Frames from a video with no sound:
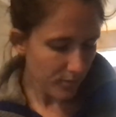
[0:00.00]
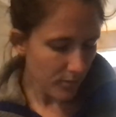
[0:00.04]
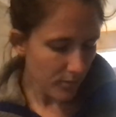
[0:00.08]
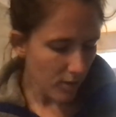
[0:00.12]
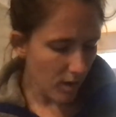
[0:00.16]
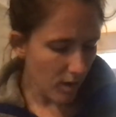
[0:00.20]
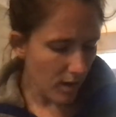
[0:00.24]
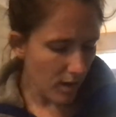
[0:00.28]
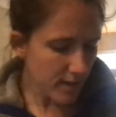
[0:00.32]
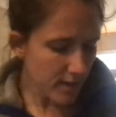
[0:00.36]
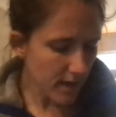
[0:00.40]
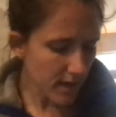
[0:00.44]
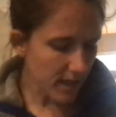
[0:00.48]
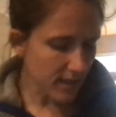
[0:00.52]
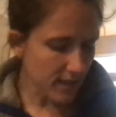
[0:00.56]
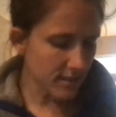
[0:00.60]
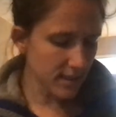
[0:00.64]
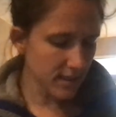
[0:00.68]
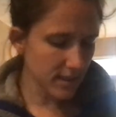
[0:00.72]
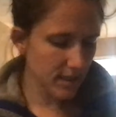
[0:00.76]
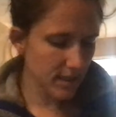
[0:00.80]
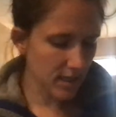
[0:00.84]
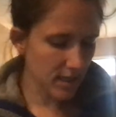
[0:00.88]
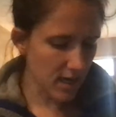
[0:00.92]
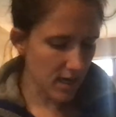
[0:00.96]
And then I
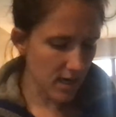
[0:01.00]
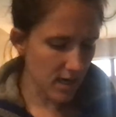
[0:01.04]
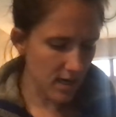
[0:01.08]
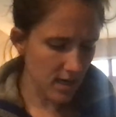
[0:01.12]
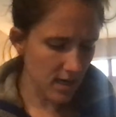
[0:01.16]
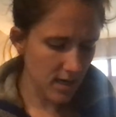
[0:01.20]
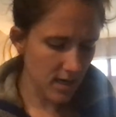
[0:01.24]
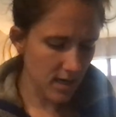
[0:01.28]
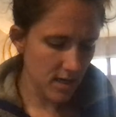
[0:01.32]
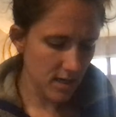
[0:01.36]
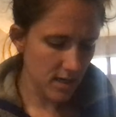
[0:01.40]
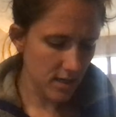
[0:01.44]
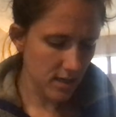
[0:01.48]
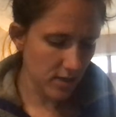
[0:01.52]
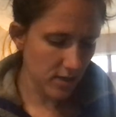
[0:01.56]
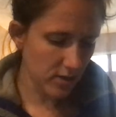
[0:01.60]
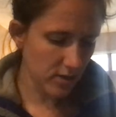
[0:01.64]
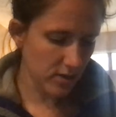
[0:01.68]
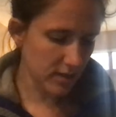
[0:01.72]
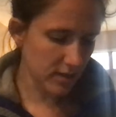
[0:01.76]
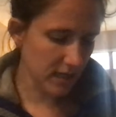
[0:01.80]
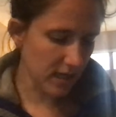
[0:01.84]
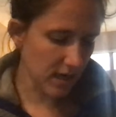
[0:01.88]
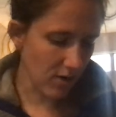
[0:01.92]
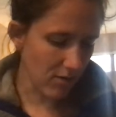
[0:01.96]
see
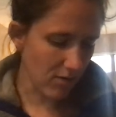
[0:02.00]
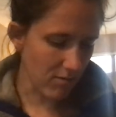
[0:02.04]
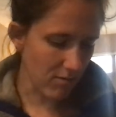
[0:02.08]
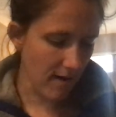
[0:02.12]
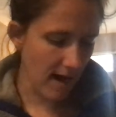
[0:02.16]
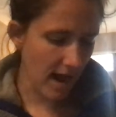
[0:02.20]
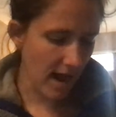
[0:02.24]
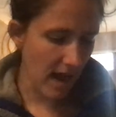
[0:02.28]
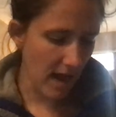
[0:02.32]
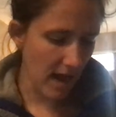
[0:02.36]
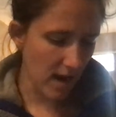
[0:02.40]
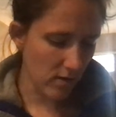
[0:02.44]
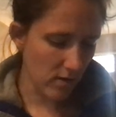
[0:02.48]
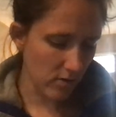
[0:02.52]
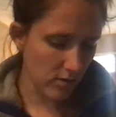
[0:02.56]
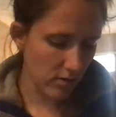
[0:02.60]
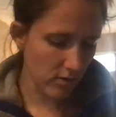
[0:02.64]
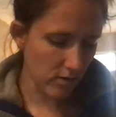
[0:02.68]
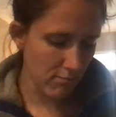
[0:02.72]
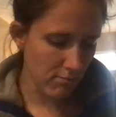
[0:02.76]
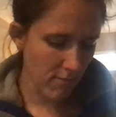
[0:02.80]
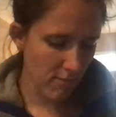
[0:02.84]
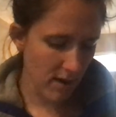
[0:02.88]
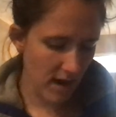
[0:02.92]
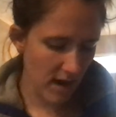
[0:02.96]
looks like a rat or a
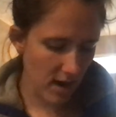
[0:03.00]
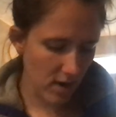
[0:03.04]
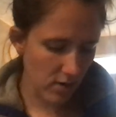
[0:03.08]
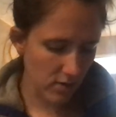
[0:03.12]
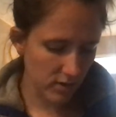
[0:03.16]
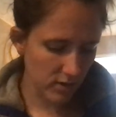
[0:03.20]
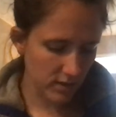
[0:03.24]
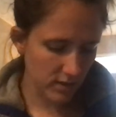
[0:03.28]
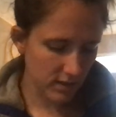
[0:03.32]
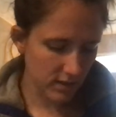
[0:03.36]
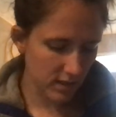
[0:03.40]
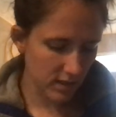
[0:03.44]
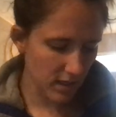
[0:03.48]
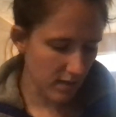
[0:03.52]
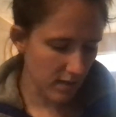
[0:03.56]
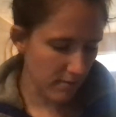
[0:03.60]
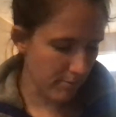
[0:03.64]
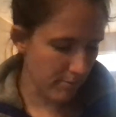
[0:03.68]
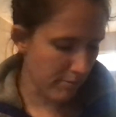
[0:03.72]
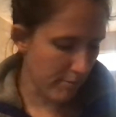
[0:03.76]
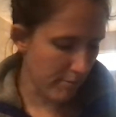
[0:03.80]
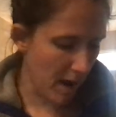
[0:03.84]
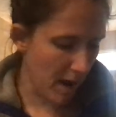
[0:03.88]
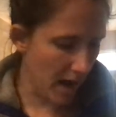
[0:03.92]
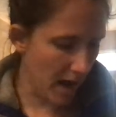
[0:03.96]
mouse in a
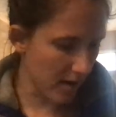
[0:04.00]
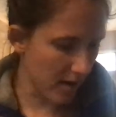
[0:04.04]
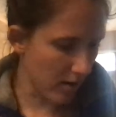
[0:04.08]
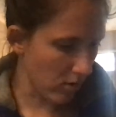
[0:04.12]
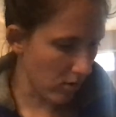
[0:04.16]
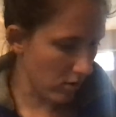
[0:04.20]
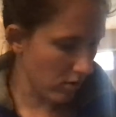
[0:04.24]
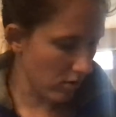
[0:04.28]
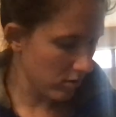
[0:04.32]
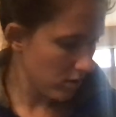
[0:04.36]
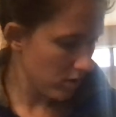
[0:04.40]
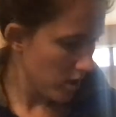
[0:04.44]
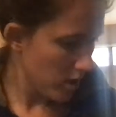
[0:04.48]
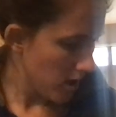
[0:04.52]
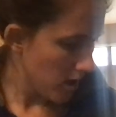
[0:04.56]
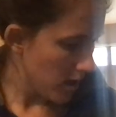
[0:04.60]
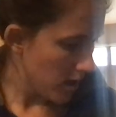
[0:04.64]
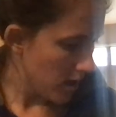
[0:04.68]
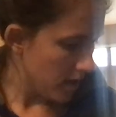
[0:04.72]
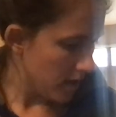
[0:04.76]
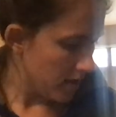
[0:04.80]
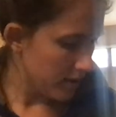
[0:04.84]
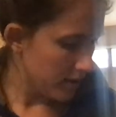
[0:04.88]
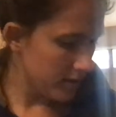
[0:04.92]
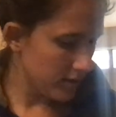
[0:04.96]
bottle.
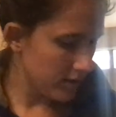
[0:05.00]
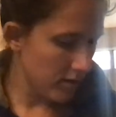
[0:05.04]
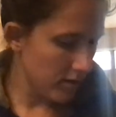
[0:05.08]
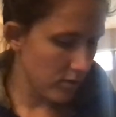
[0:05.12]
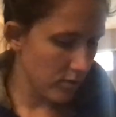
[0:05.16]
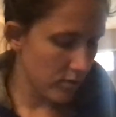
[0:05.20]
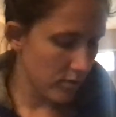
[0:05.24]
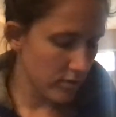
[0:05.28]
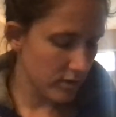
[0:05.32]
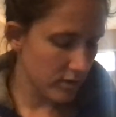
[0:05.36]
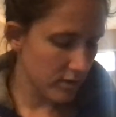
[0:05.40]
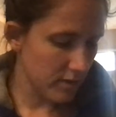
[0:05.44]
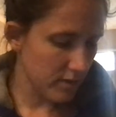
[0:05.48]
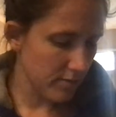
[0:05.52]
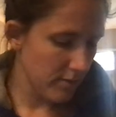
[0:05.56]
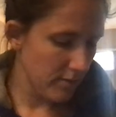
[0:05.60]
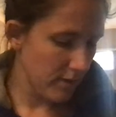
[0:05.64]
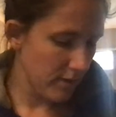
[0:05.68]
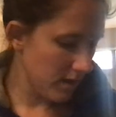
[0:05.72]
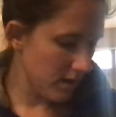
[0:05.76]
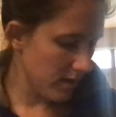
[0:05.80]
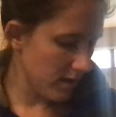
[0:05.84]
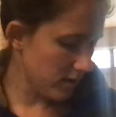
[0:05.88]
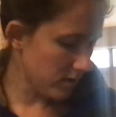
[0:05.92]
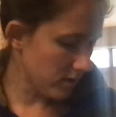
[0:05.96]
So to
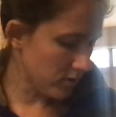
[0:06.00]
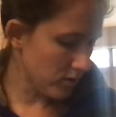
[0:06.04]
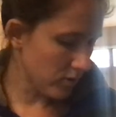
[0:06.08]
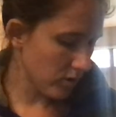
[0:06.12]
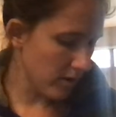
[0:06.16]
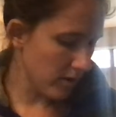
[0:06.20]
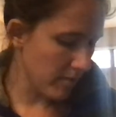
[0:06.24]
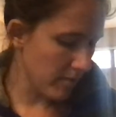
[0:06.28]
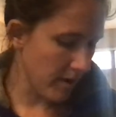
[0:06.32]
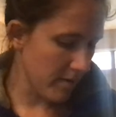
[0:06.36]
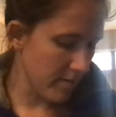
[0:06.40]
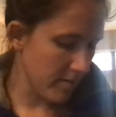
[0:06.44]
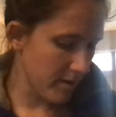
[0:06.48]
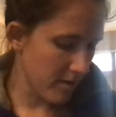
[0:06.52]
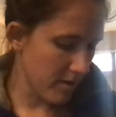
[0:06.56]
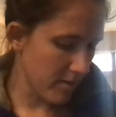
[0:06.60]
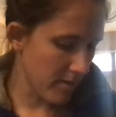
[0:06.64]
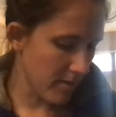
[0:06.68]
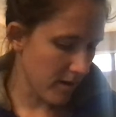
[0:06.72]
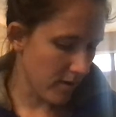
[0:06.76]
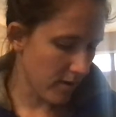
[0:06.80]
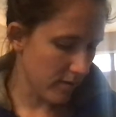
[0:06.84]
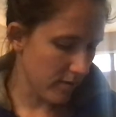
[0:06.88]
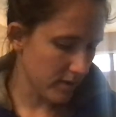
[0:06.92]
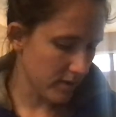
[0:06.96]
me, this story might be
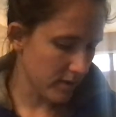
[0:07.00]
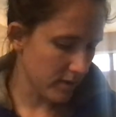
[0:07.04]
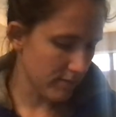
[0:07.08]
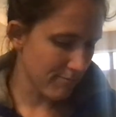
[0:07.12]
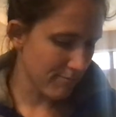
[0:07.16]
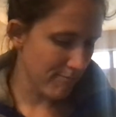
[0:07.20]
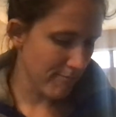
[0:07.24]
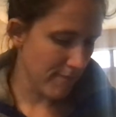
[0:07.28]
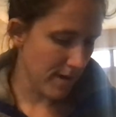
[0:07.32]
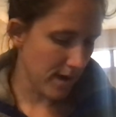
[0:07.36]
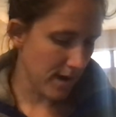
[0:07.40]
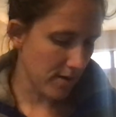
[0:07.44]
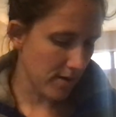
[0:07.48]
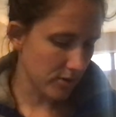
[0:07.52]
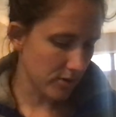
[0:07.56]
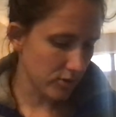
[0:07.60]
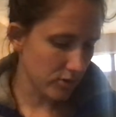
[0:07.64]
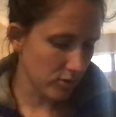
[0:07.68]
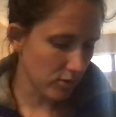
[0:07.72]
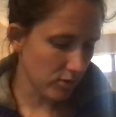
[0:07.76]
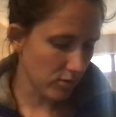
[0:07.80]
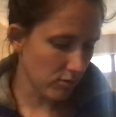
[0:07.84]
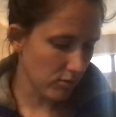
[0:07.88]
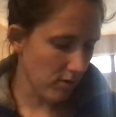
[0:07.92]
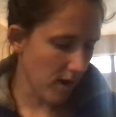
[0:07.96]
about this mouse
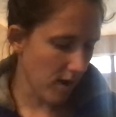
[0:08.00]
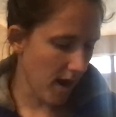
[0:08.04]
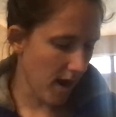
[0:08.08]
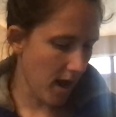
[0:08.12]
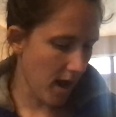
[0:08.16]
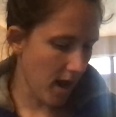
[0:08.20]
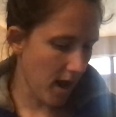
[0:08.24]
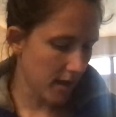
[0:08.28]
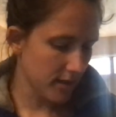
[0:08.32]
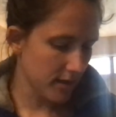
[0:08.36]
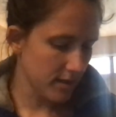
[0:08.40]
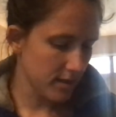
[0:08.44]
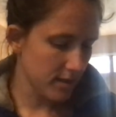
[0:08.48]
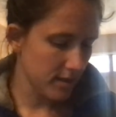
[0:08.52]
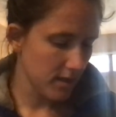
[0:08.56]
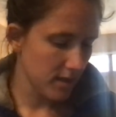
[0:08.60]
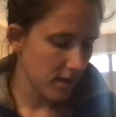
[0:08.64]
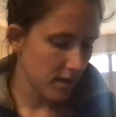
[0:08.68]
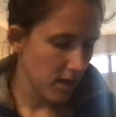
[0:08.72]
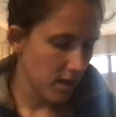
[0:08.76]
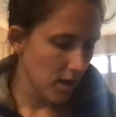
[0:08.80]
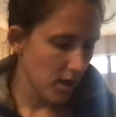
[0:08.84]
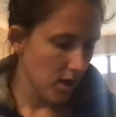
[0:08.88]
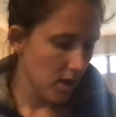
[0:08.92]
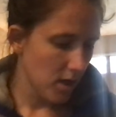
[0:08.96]
or a rat
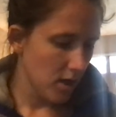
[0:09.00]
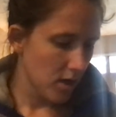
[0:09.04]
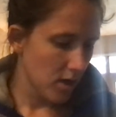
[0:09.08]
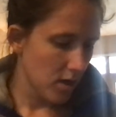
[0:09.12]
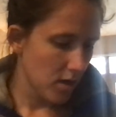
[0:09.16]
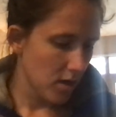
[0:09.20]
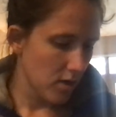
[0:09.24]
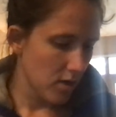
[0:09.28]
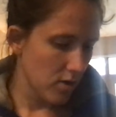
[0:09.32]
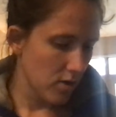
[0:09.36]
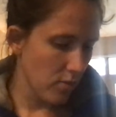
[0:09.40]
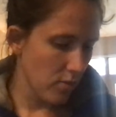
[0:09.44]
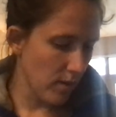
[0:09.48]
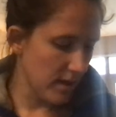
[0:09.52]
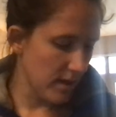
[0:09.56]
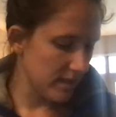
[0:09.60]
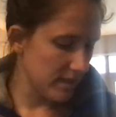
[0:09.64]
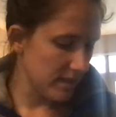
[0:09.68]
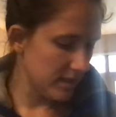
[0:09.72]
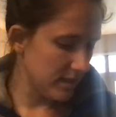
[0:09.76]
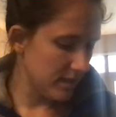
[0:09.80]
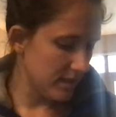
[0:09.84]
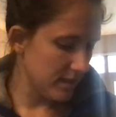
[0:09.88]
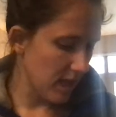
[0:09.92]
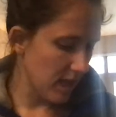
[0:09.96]
who went
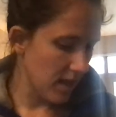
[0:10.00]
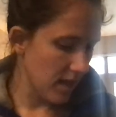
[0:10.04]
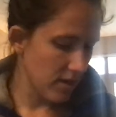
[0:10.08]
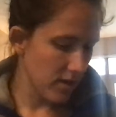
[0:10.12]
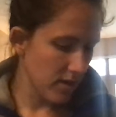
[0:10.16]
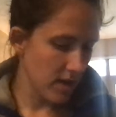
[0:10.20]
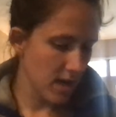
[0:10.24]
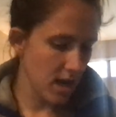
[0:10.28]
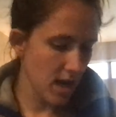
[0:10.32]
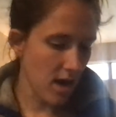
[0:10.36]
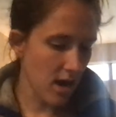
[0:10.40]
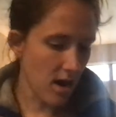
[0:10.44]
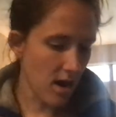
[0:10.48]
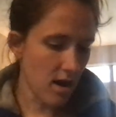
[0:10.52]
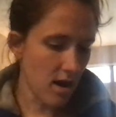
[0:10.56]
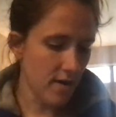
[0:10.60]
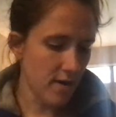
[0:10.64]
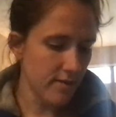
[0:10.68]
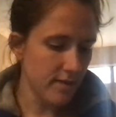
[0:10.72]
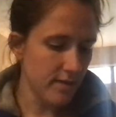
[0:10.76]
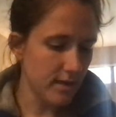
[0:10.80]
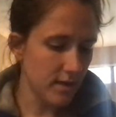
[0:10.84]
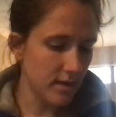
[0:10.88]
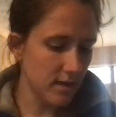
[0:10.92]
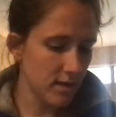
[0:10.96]
sailing on
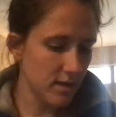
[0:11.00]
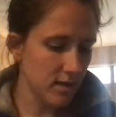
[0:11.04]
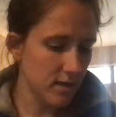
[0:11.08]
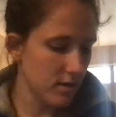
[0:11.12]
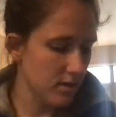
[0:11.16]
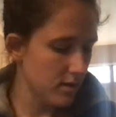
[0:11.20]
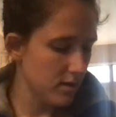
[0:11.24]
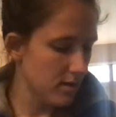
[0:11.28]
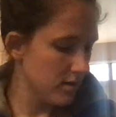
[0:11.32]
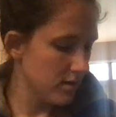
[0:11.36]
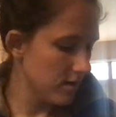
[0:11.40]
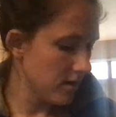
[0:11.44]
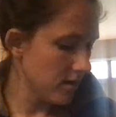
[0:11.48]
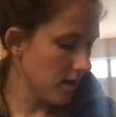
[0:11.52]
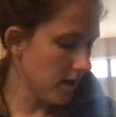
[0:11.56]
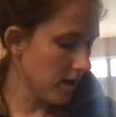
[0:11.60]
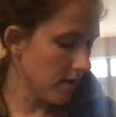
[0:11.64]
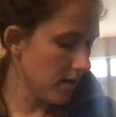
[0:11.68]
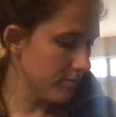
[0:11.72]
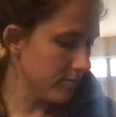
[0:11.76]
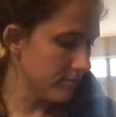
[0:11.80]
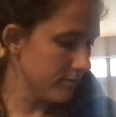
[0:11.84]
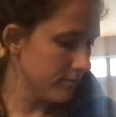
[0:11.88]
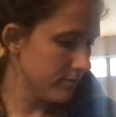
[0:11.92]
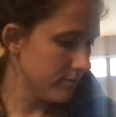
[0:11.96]
the
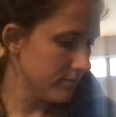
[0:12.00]
on